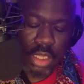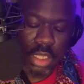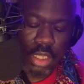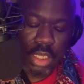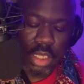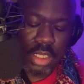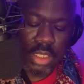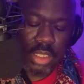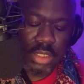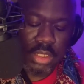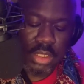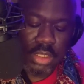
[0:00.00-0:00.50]

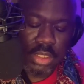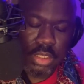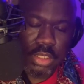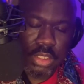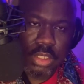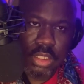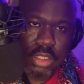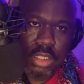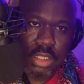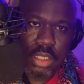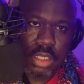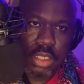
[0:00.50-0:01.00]
This,
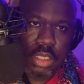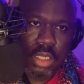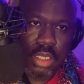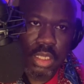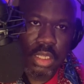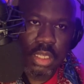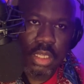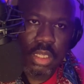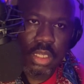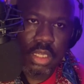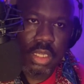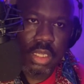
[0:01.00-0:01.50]

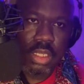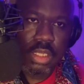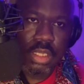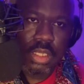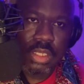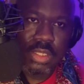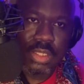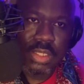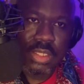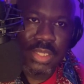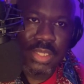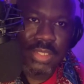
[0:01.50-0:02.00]

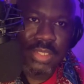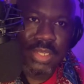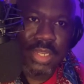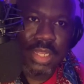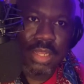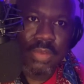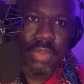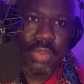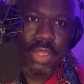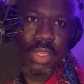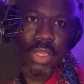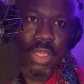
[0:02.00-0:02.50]
this doesn't
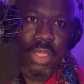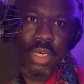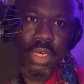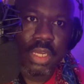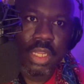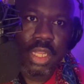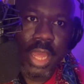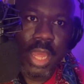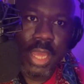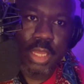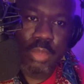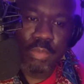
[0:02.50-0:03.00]
even
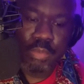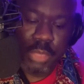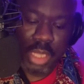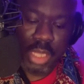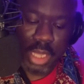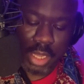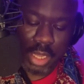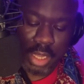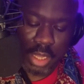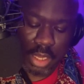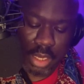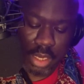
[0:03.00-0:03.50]
look like
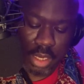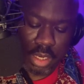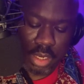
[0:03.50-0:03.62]
me.